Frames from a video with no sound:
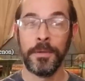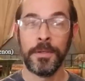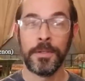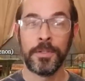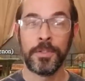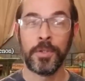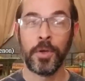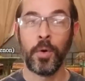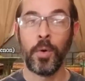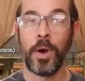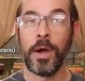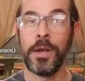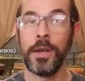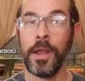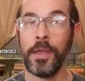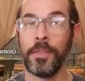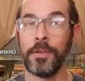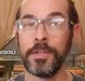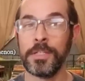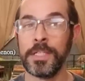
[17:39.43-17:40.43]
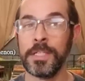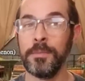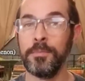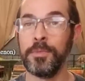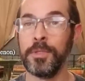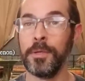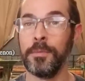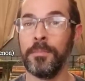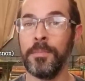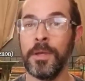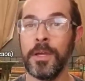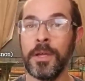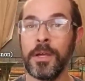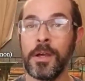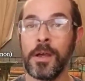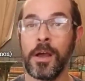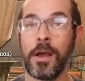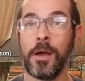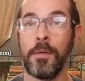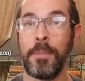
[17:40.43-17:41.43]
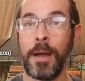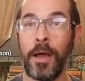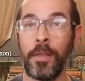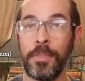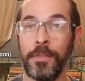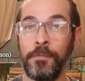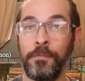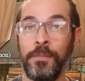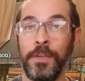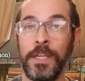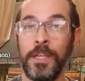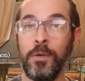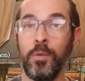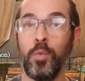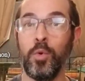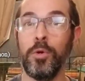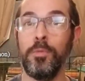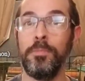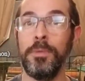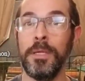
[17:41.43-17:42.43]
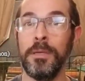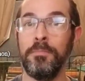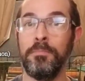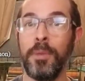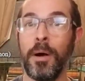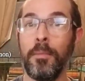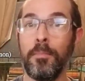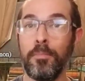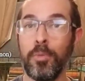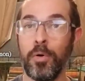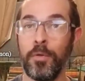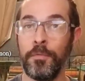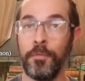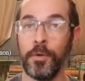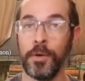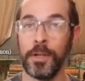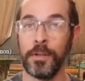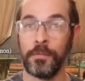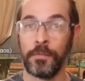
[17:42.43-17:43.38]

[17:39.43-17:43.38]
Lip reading: So another symptom about the feet would be bumblefoot.